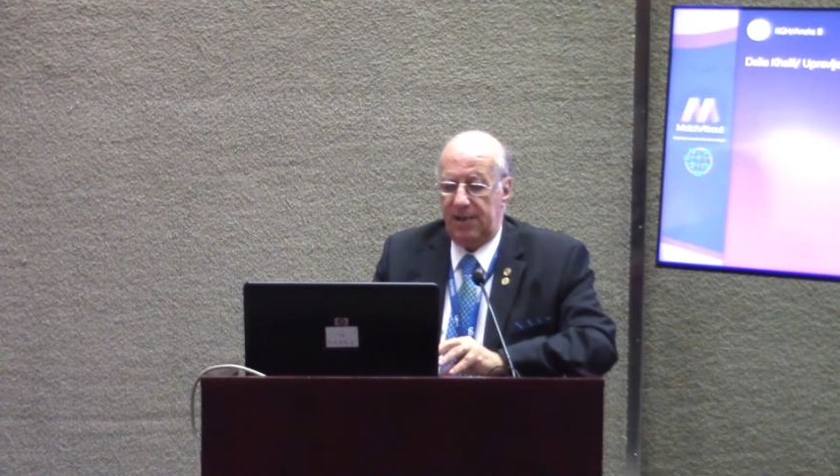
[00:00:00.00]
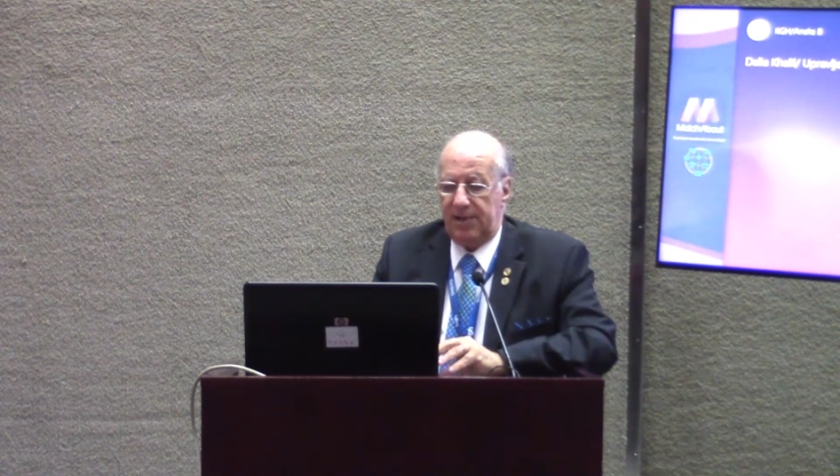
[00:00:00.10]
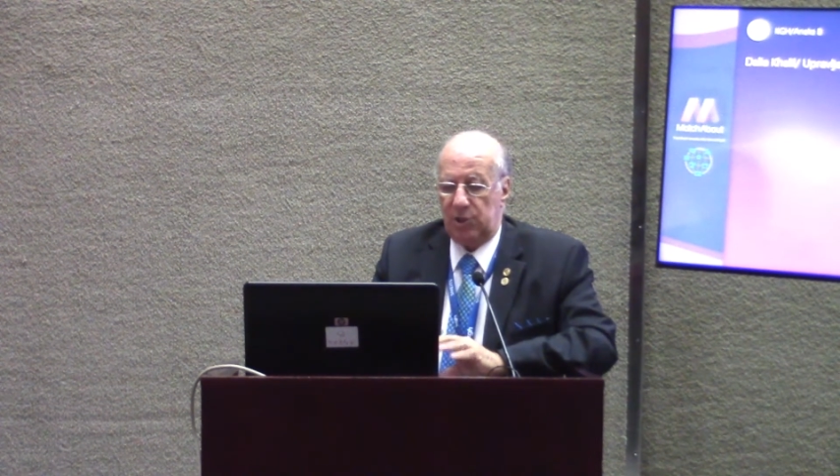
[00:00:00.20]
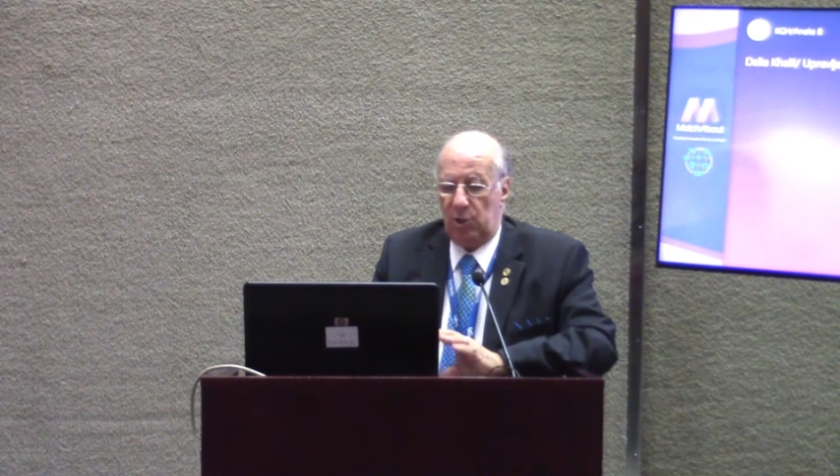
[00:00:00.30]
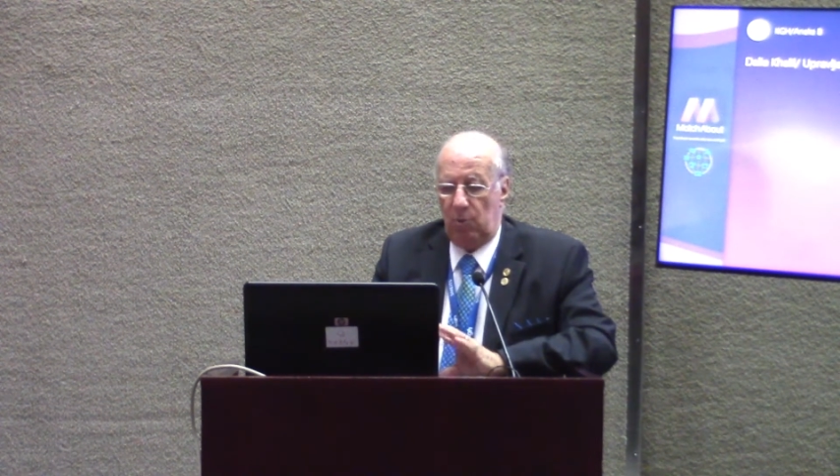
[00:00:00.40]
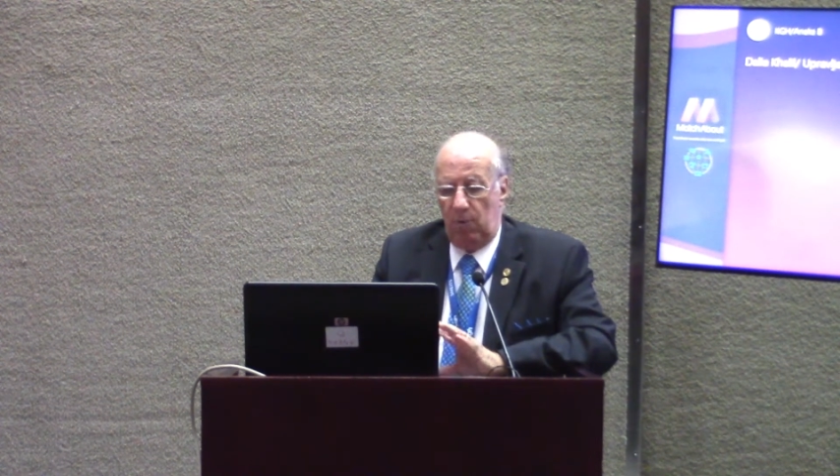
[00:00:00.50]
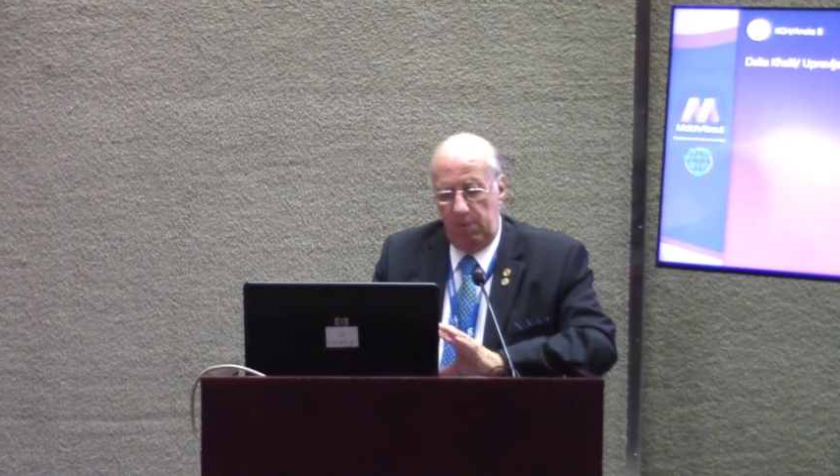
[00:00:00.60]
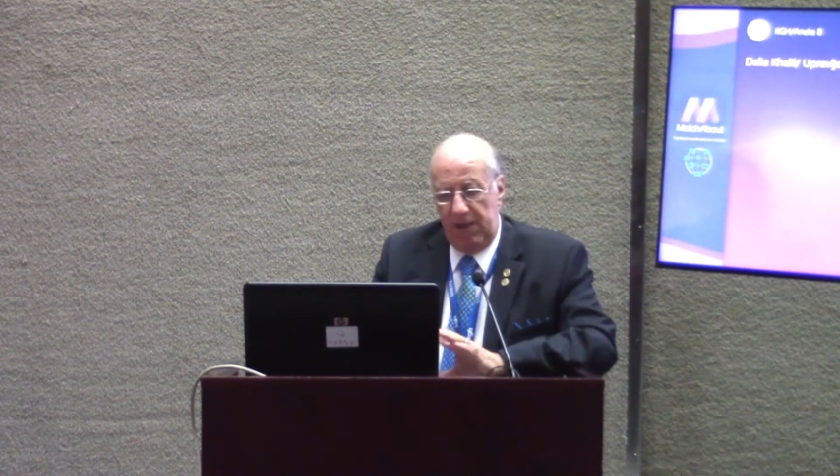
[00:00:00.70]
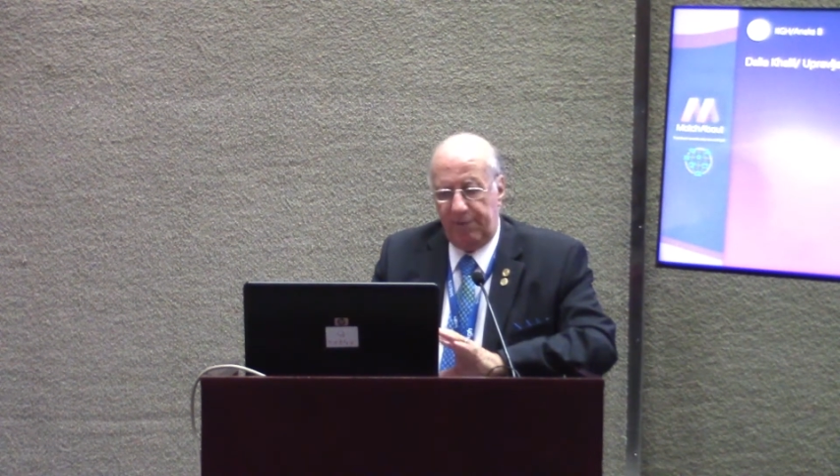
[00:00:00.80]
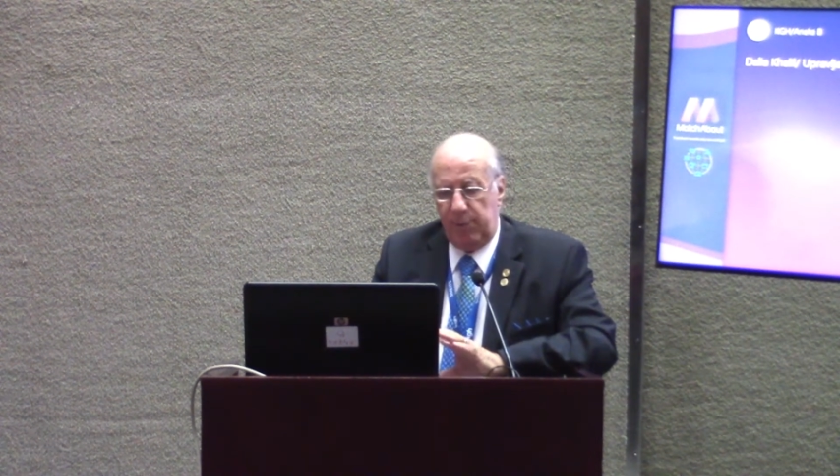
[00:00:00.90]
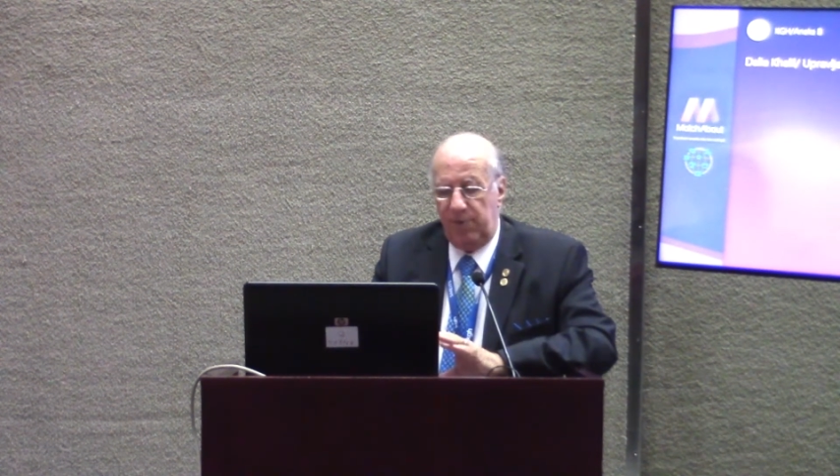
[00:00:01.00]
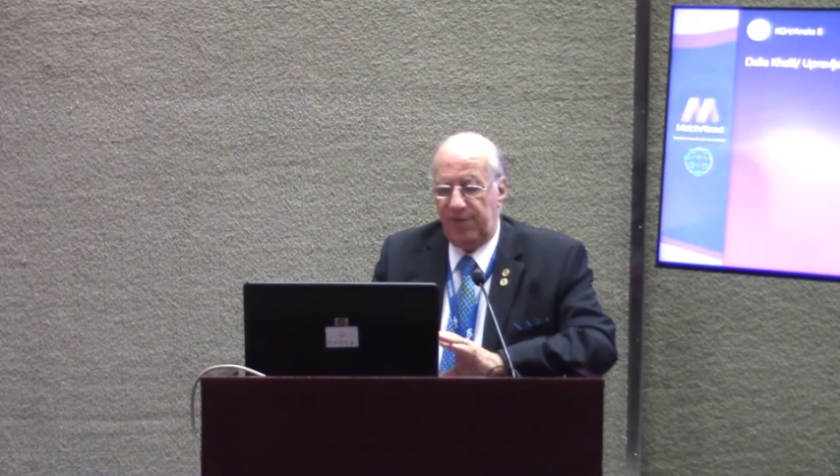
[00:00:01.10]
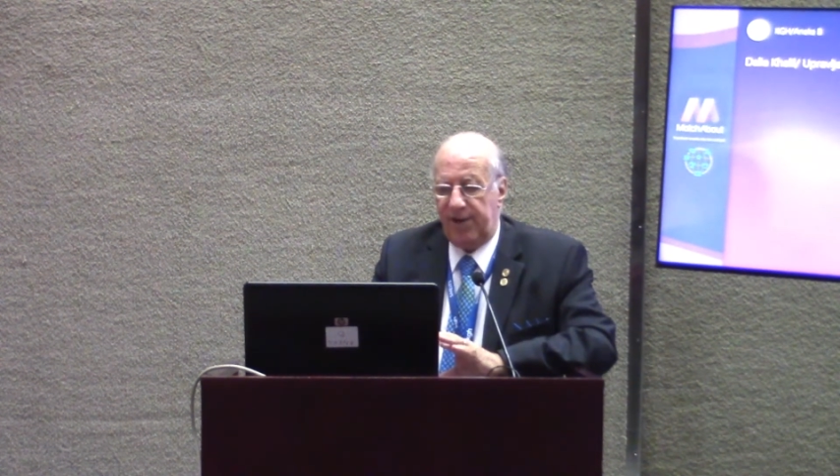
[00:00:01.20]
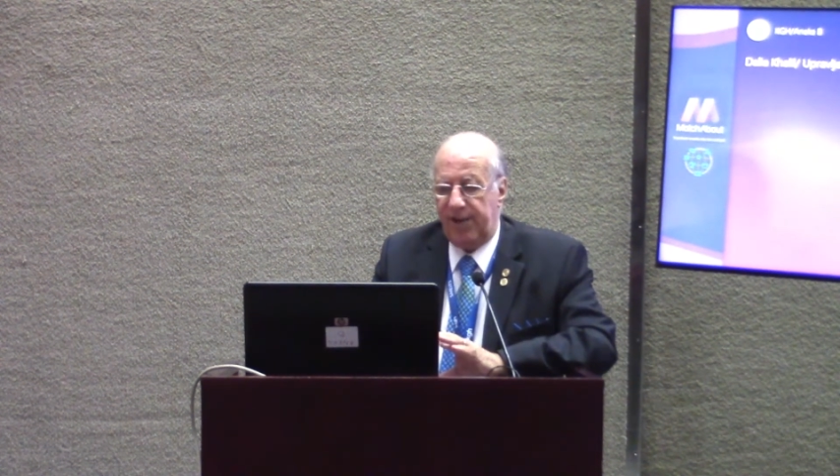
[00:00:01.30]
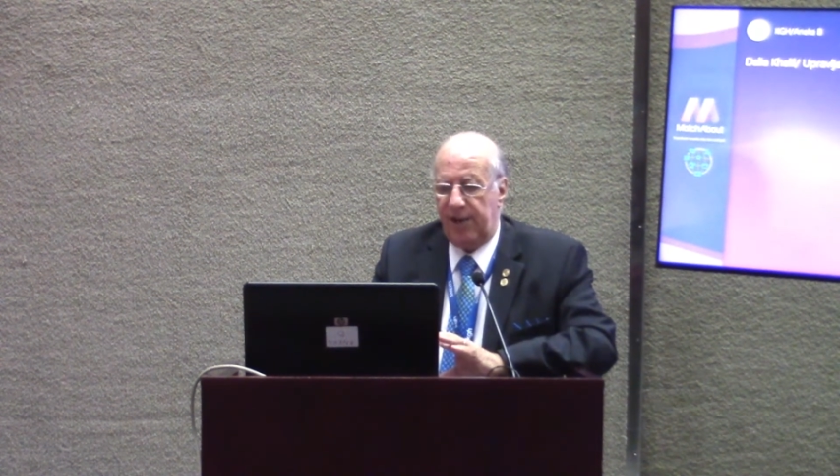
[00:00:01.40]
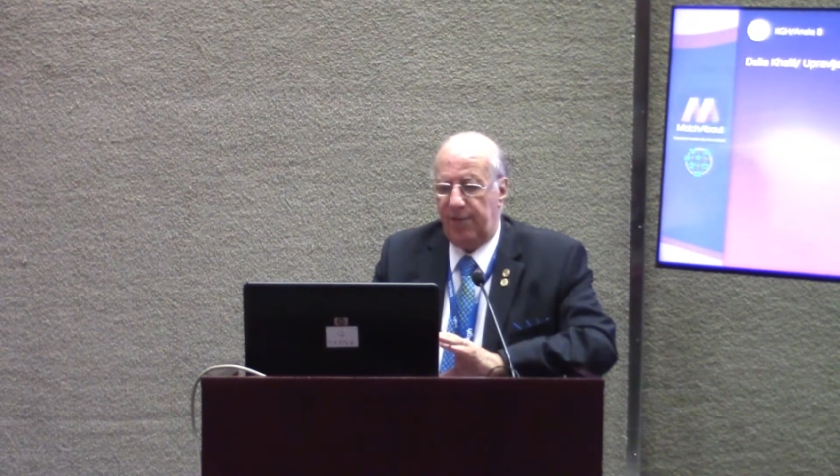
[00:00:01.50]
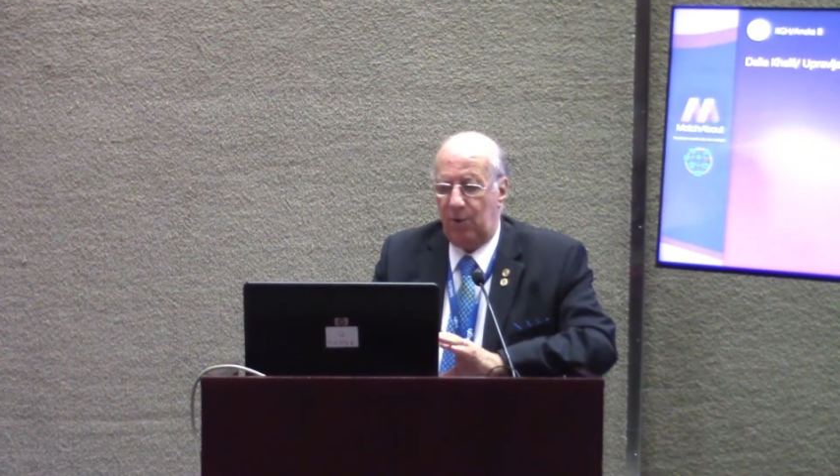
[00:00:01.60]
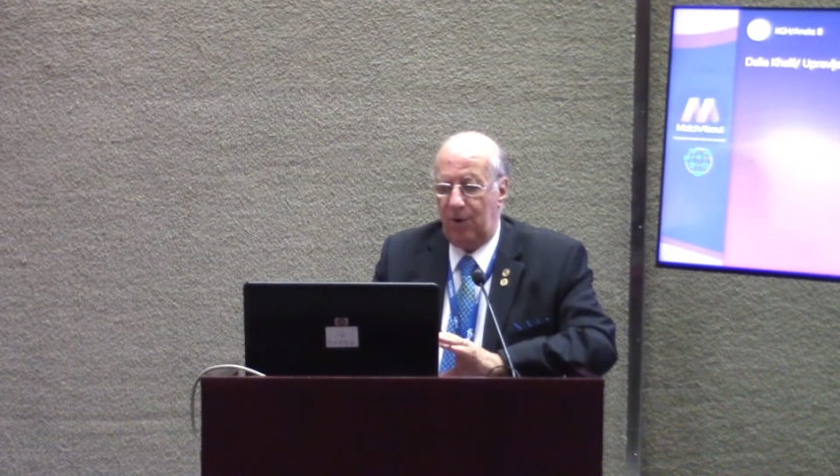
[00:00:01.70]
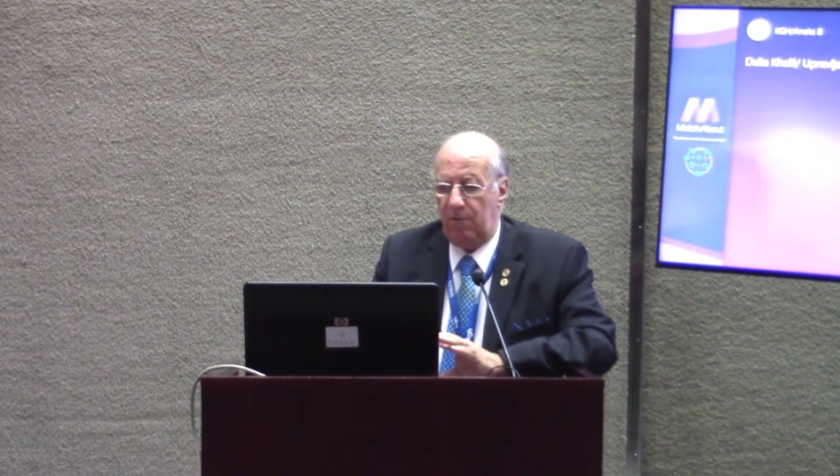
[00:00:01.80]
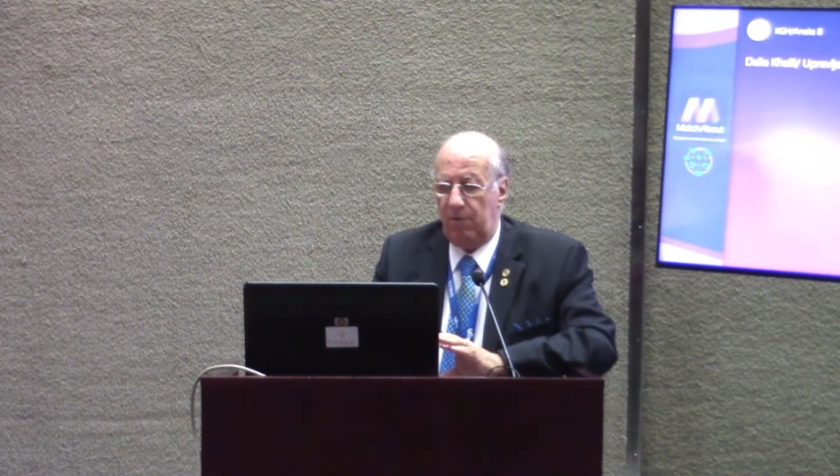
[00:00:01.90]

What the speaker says: So we have to be very careful